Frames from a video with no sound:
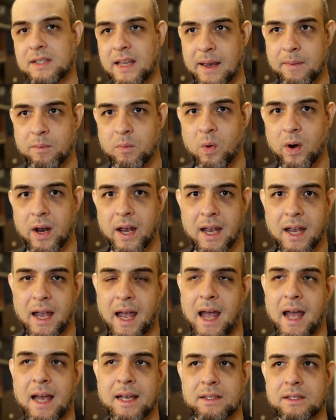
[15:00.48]
same
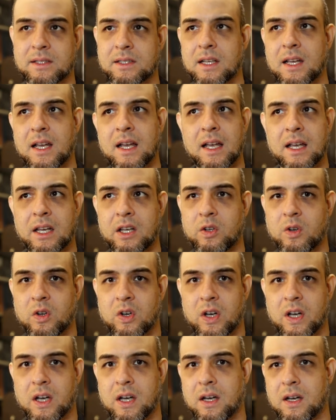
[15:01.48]
way as, you
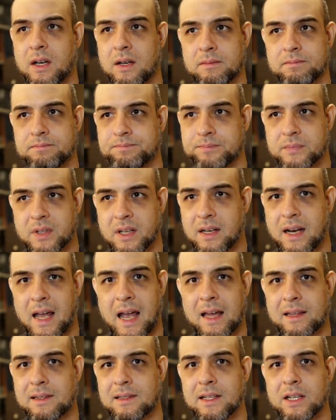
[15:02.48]
know, an
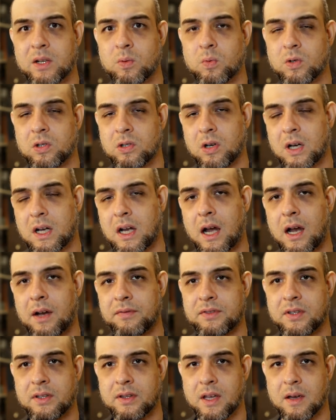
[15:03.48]
athlete would look
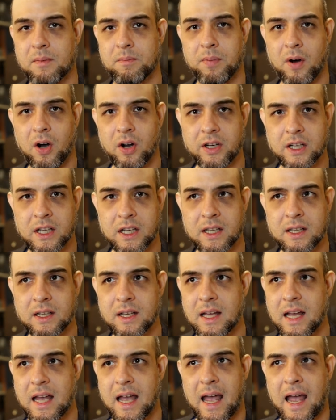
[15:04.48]
after their
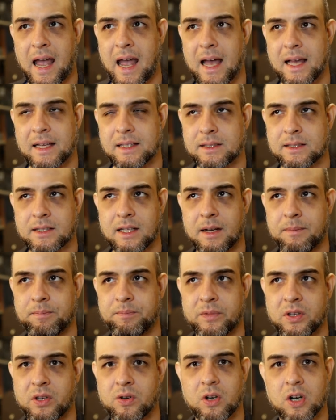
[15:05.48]
body, as,
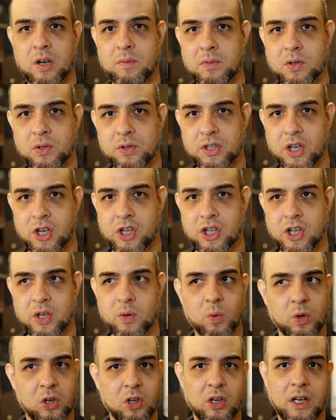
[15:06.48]
you know, a
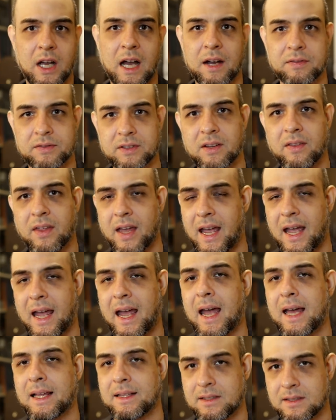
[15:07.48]
musician would look after their
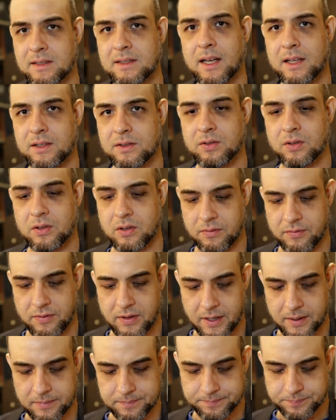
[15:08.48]
hands, that sort of
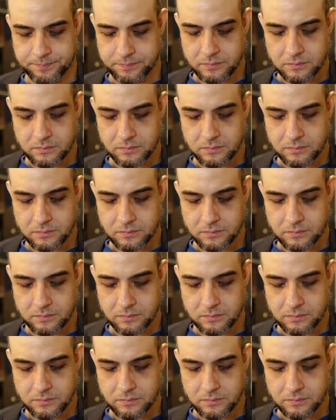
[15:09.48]
thing.